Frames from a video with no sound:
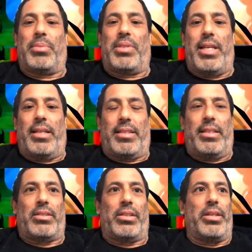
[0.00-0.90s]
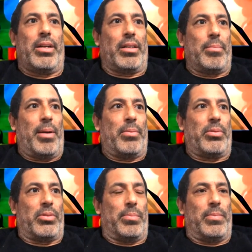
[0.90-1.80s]
up TAT. So the early
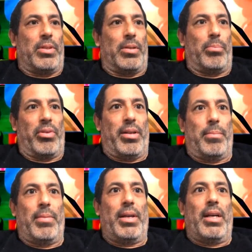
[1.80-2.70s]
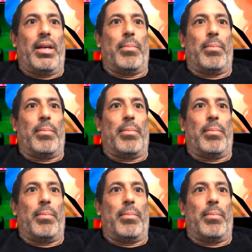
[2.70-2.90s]
members was, you know, Brim,